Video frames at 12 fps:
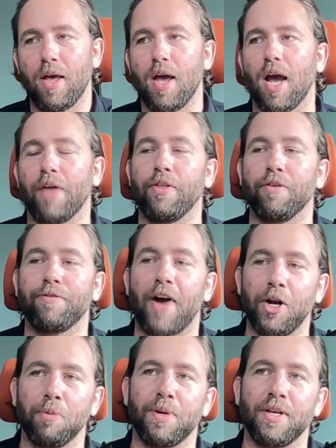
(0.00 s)
And then the
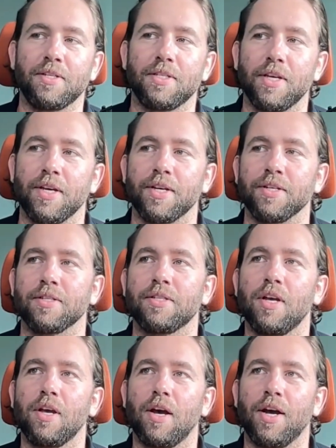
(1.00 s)
final piece is
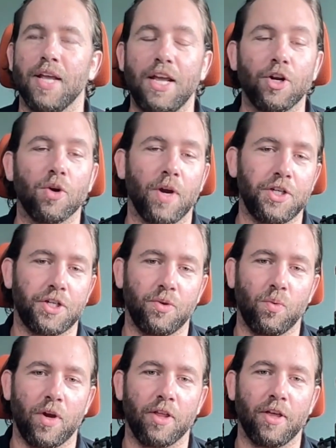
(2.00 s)
an integration
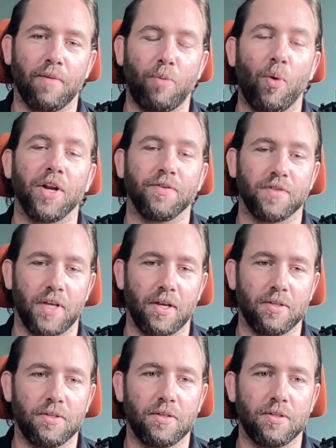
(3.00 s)
with point of
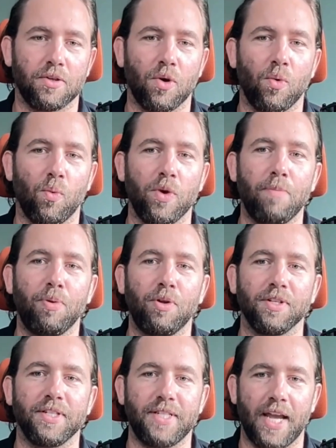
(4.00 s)
sales. So we pull
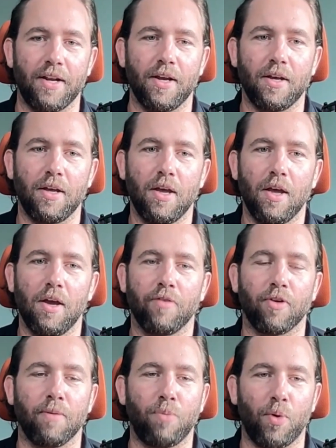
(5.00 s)
data
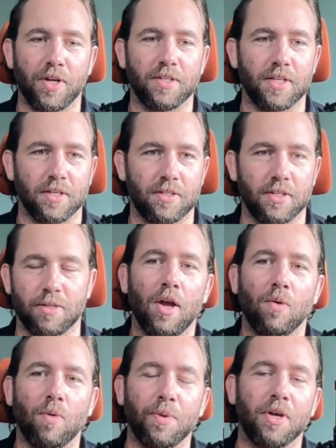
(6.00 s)
from point of sale systems,
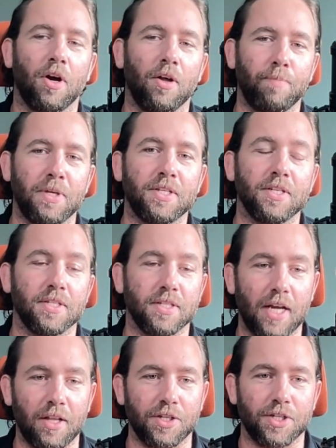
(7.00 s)
what we call business
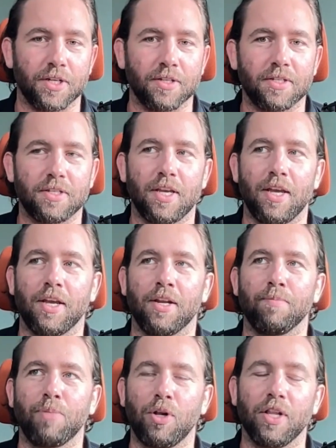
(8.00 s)
intelligence, in
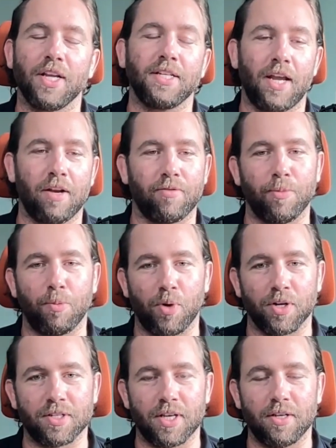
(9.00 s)
pulling data from the point
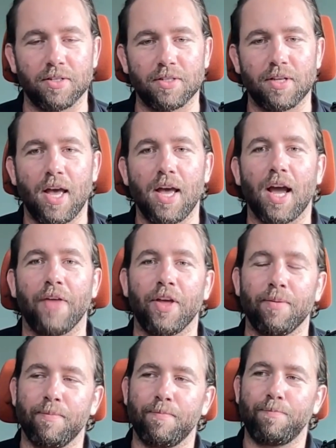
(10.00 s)
of sales and then
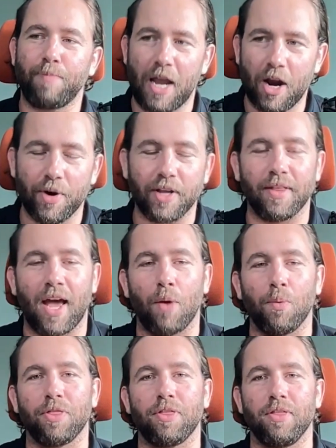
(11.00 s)
pairing that
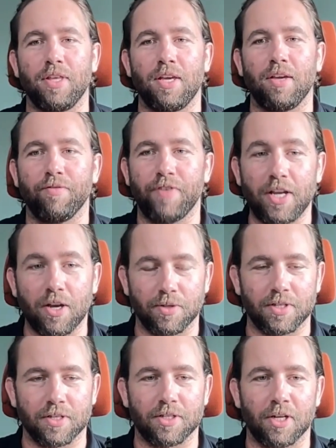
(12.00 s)
with the video
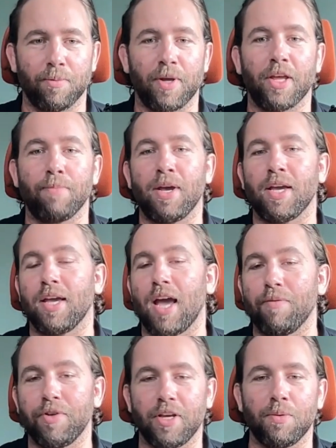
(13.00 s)
system and then making
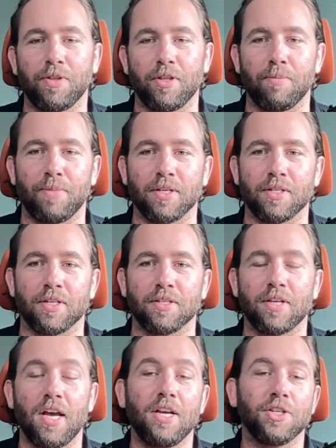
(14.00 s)
everything within the business
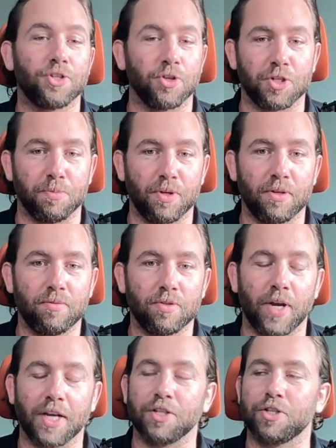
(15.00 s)
searchable. So
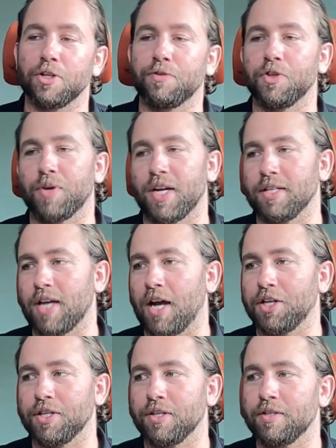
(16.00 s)
I can search for
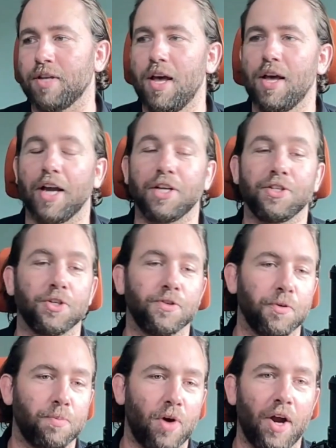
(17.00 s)
transactions, I can search
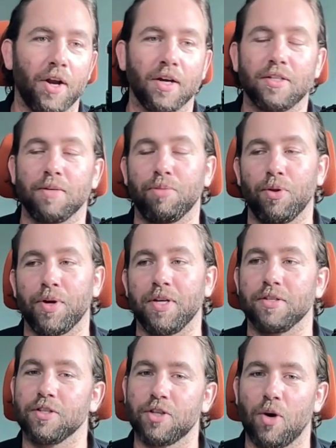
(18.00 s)
for products, employees,
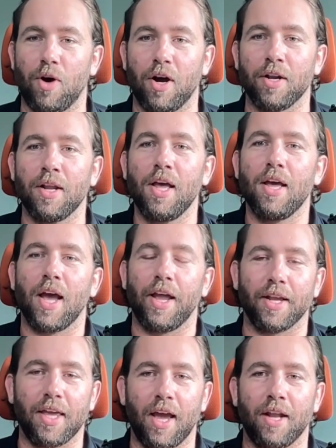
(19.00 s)
and so on. And
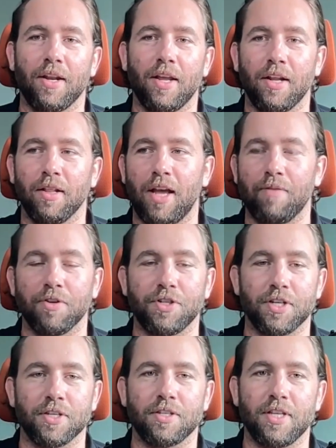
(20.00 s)
again, it
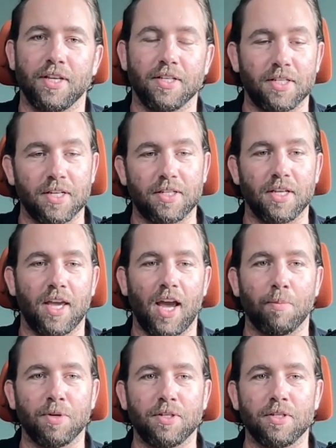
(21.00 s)
leverages the existing
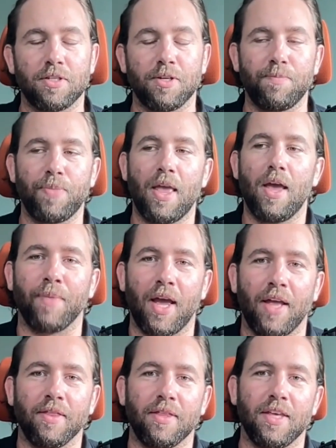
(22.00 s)
camera system
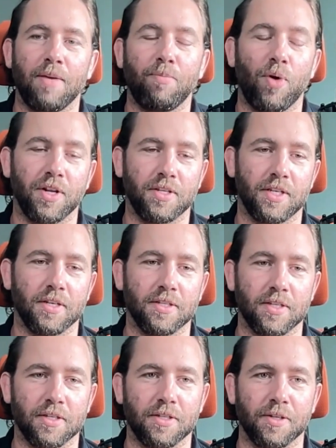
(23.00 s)
and the point of sale
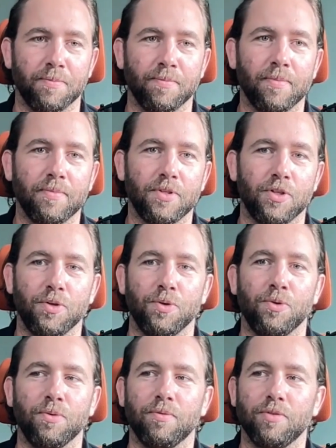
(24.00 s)
system
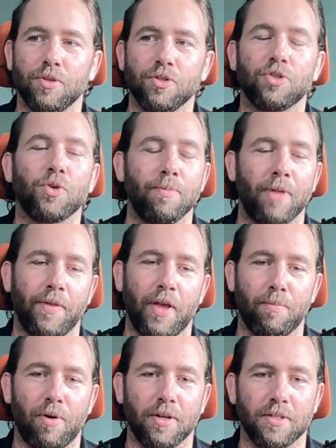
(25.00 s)
to streamline that
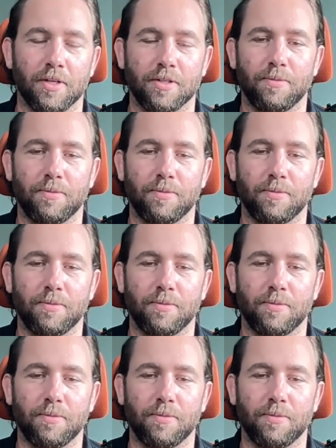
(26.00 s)
process.